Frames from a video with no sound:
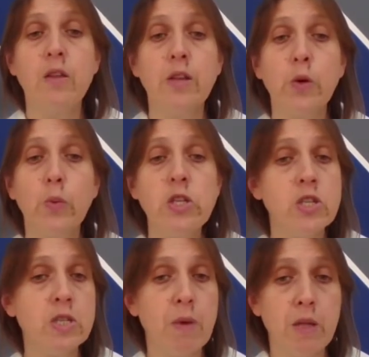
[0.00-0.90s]
The
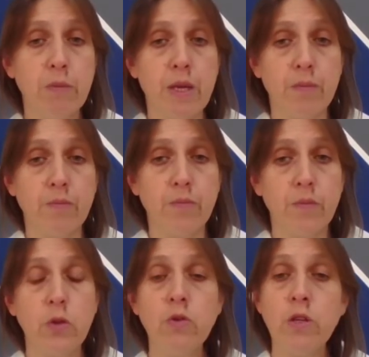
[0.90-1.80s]
questions might be,
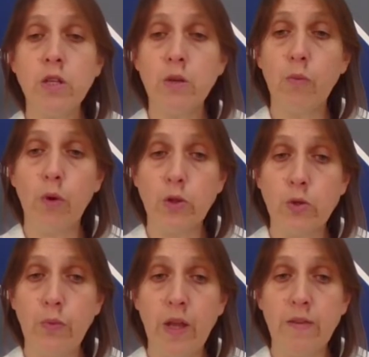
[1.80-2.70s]
do you need a ball
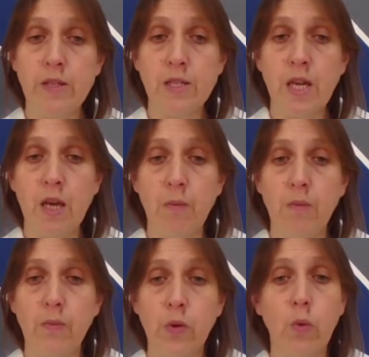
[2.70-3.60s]
to play this game?
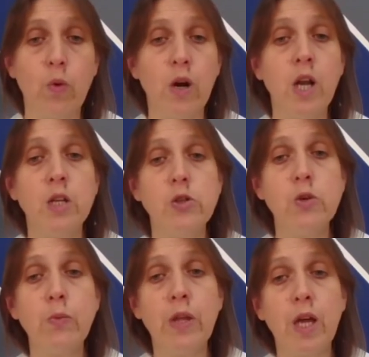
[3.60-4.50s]
Or do
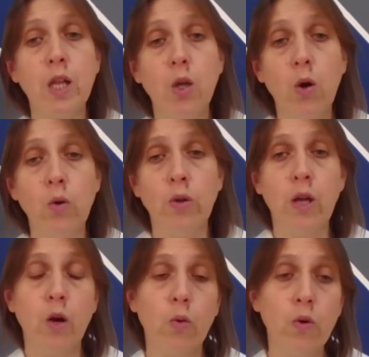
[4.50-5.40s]
you play alone
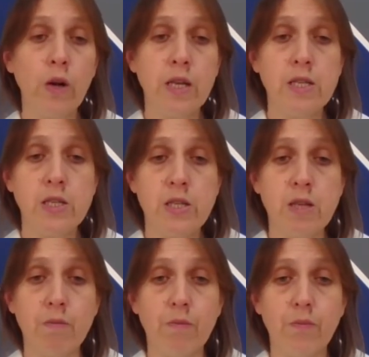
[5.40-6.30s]
or as a
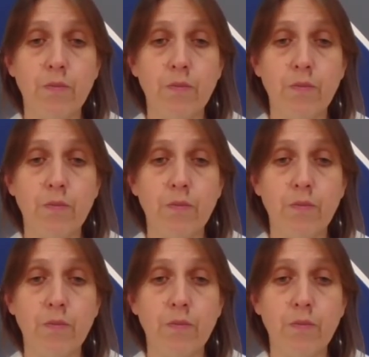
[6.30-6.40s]
team?